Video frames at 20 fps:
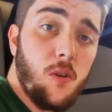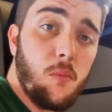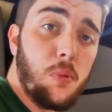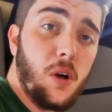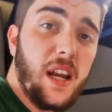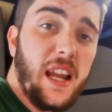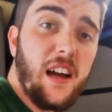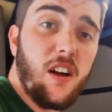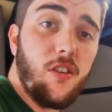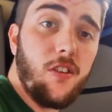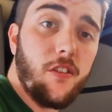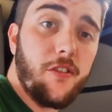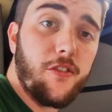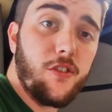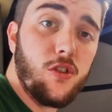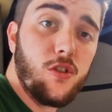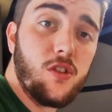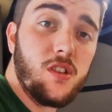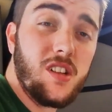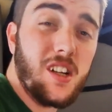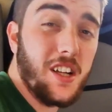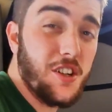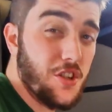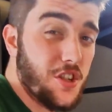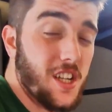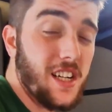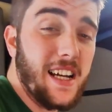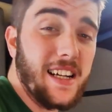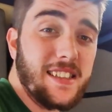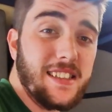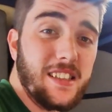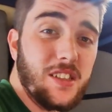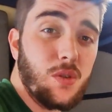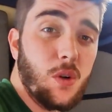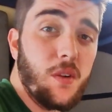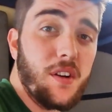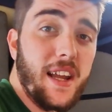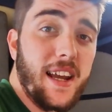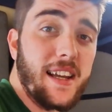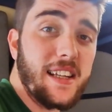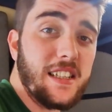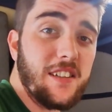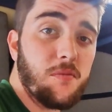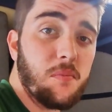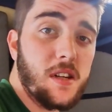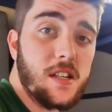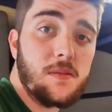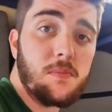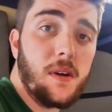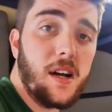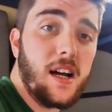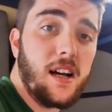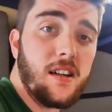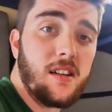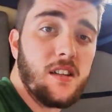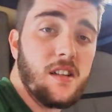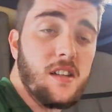pull that earth through and just connect it to our negative bus bar.